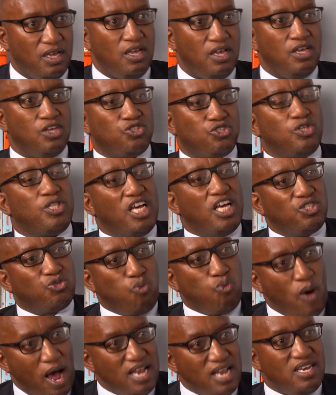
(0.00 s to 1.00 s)
So that's
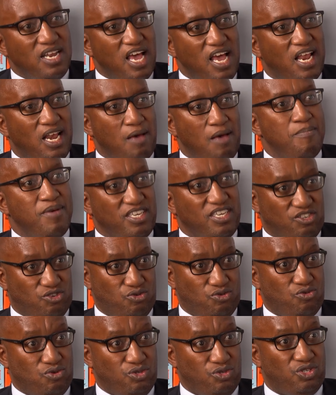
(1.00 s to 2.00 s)
one element to
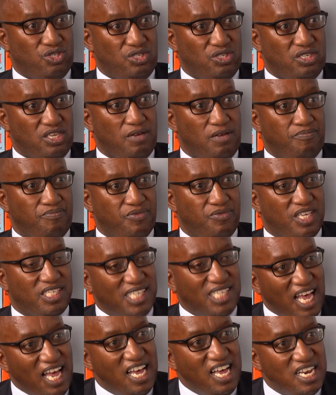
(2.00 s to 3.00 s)
consider. The
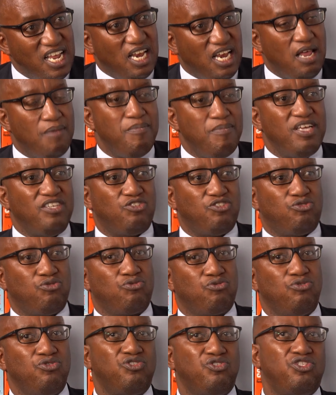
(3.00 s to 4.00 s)
second element to
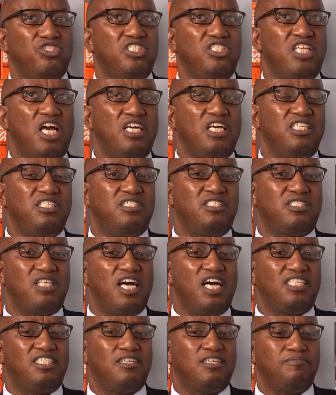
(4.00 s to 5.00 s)
consider is
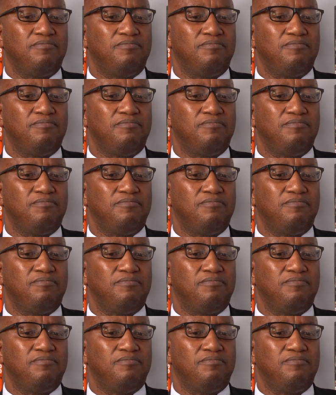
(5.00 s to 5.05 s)
that